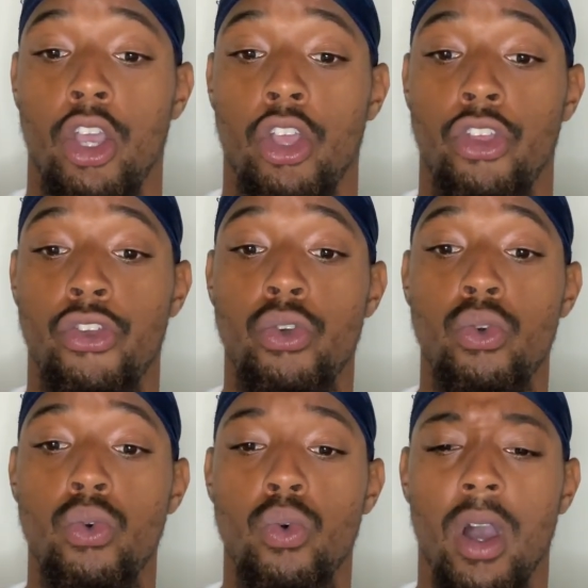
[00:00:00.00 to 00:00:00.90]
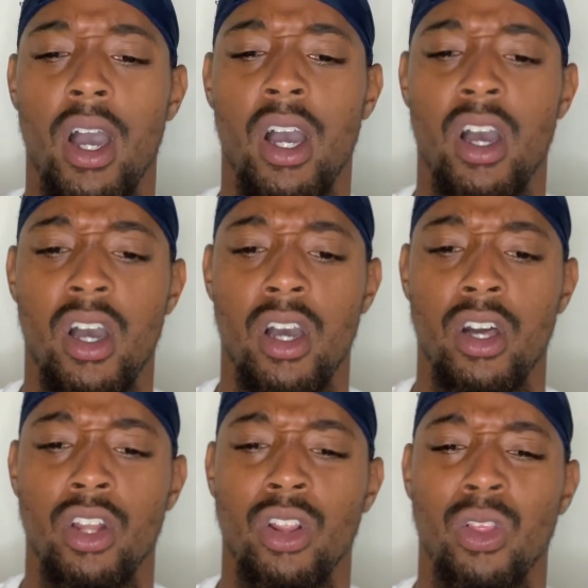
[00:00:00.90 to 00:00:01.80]
you
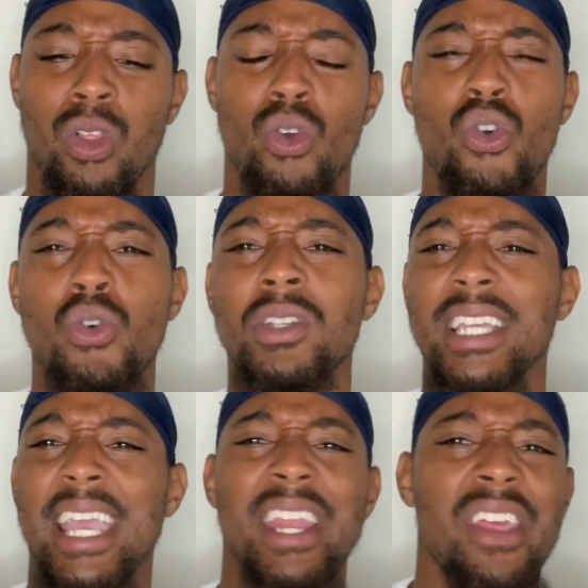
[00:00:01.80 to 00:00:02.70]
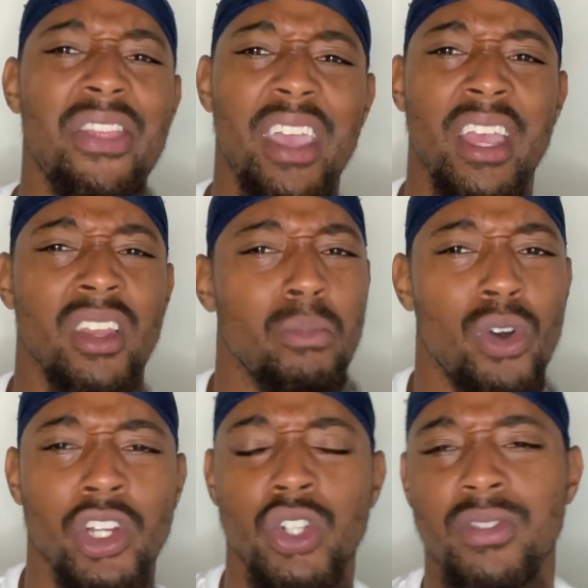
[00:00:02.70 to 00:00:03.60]
lose anything the more
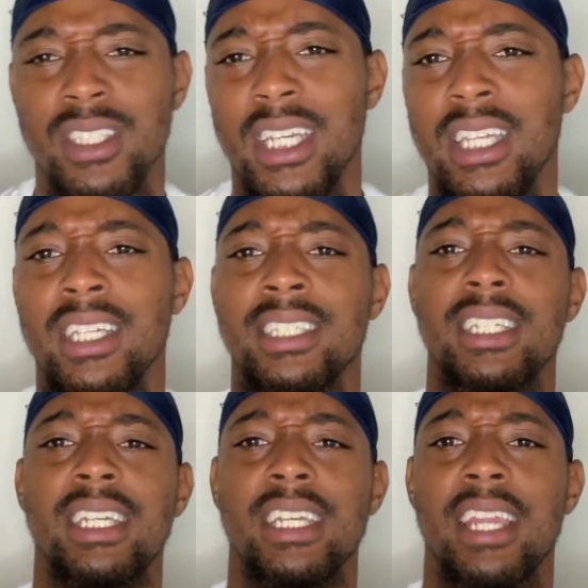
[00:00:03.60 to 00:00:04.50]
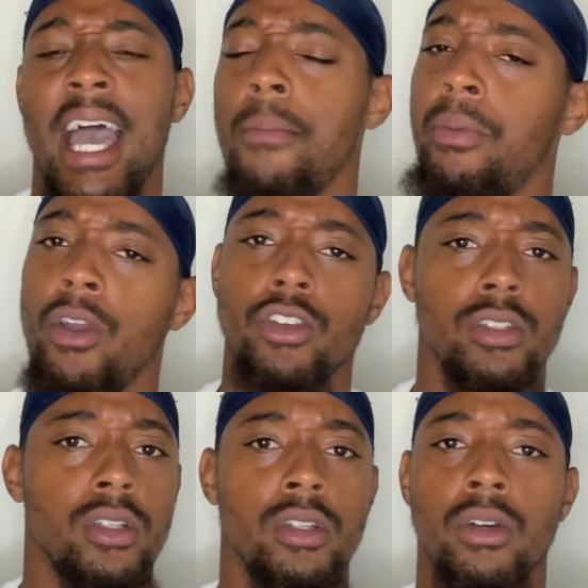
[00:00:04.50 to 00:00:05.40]
that you retain your seed. I
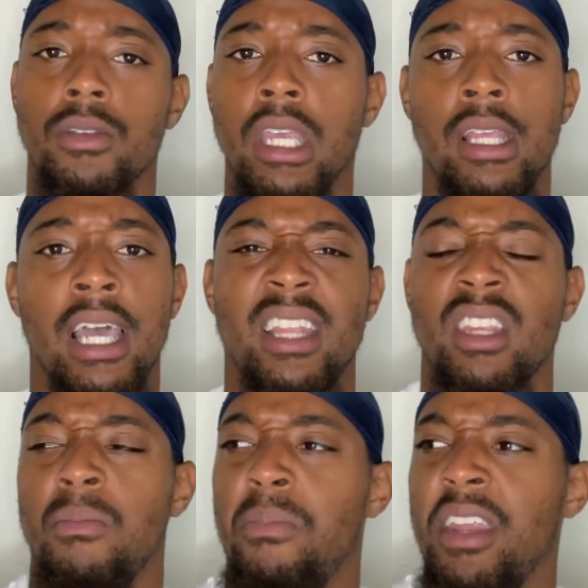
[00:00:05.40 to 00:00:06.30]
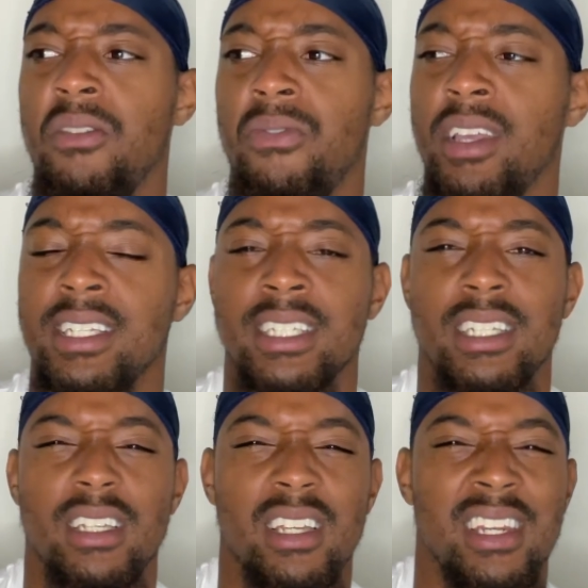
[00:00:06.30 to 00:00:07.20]
personally don't think that the benefits
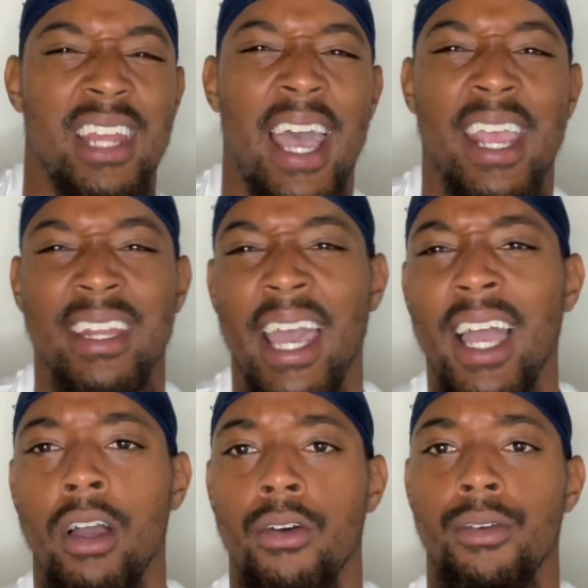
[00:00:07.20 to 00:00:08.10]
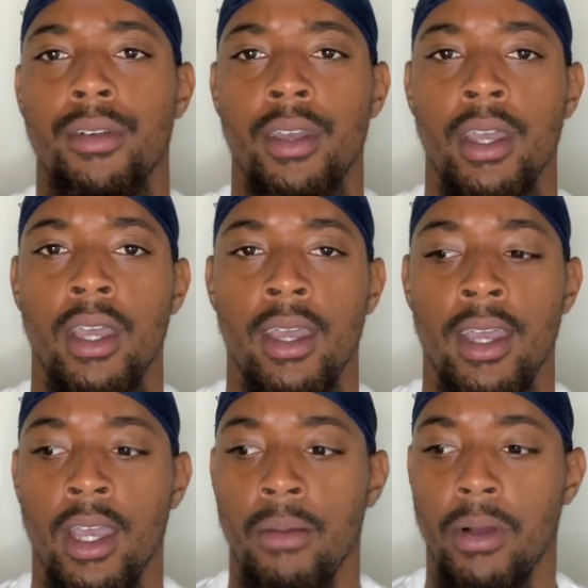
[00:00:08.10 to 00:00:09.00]
die down.
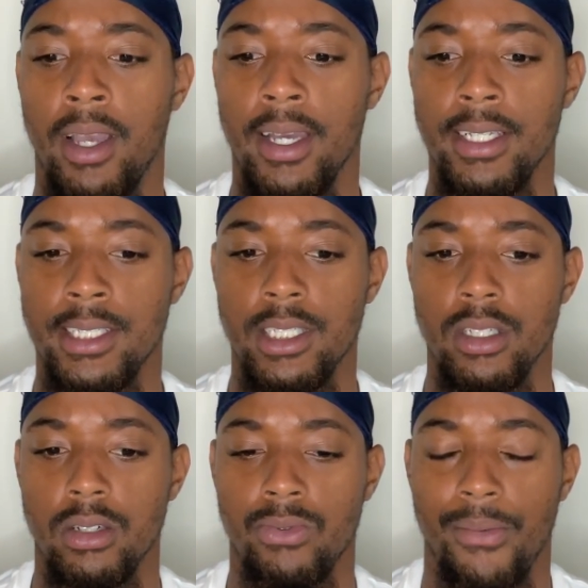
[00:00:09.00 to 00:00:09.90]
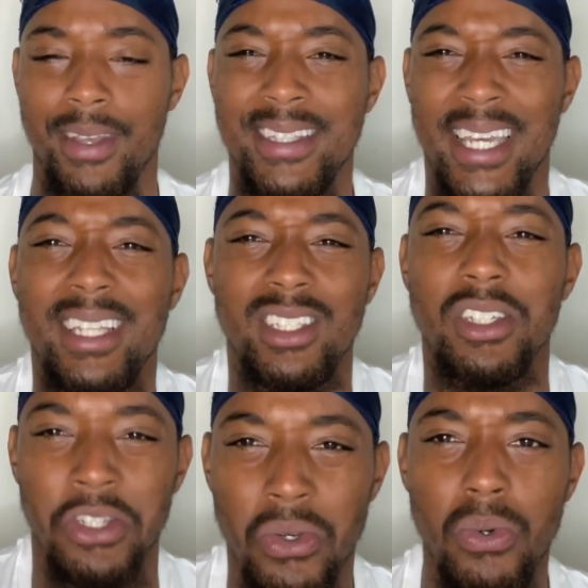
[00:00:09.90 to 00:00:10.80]
Because what we tend to
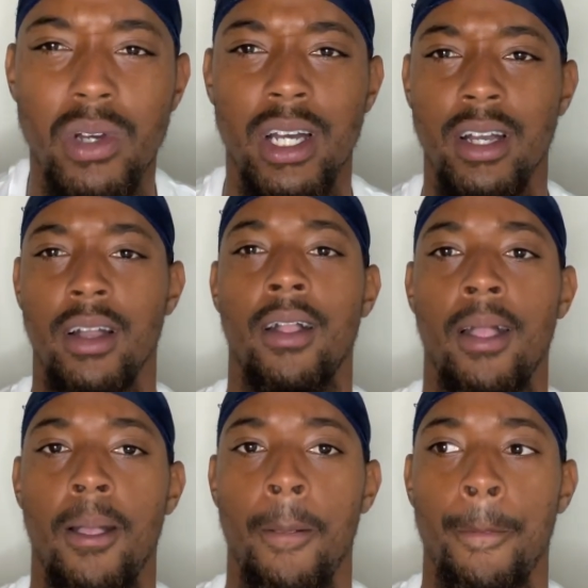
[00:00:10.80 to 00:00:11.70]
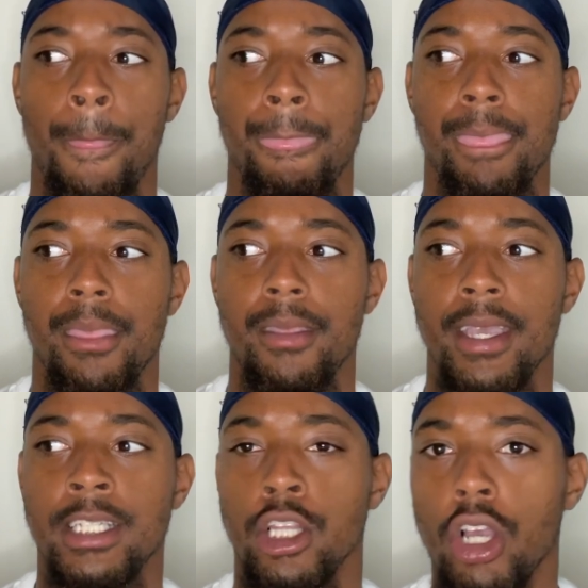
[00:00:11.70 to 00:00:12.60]
do
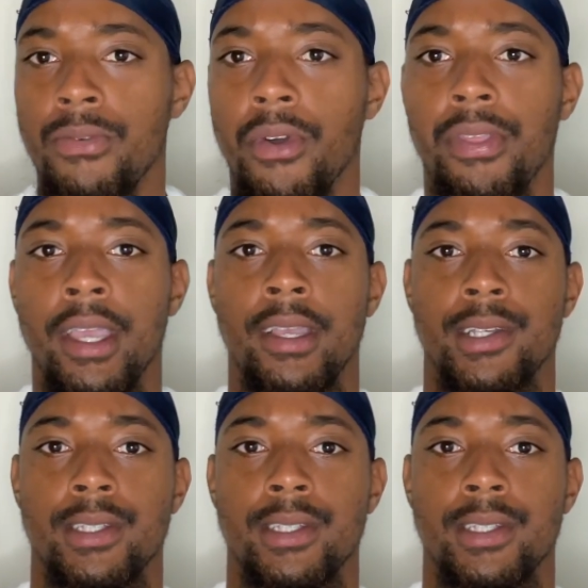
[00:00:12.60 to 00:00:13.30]
is look for things.